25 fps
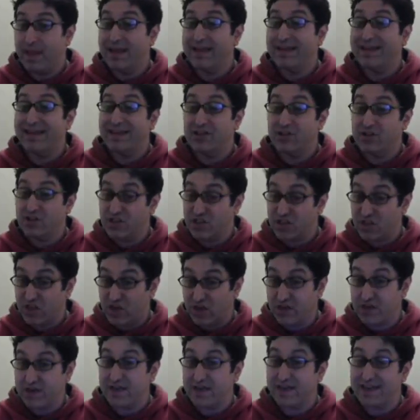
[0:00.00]
and then you
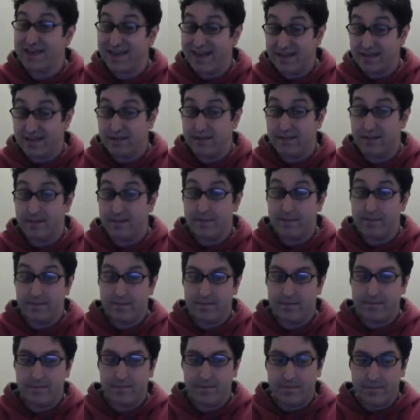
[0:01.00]
start again.
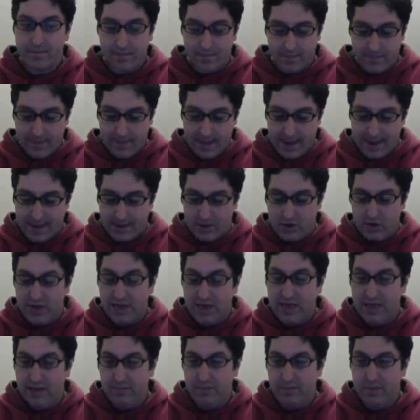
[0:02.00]
And you
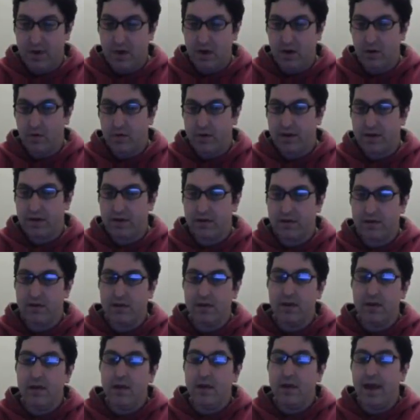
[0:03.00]
keep going.
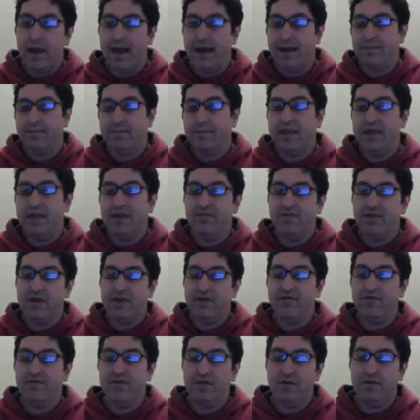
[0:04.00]

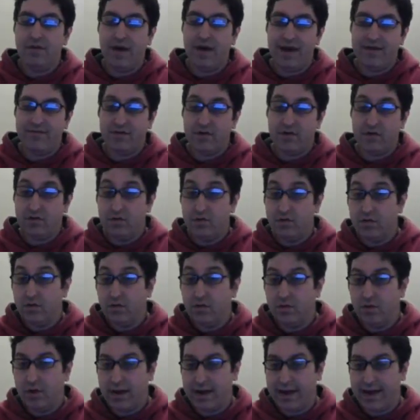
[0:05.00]
Even if you have a
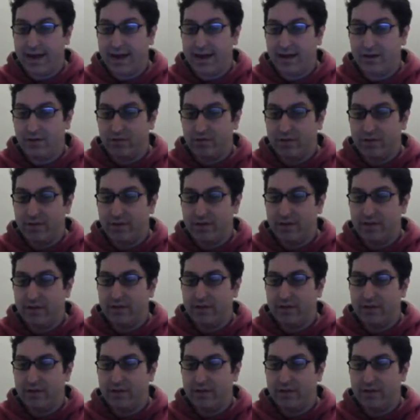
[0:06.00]
Google account,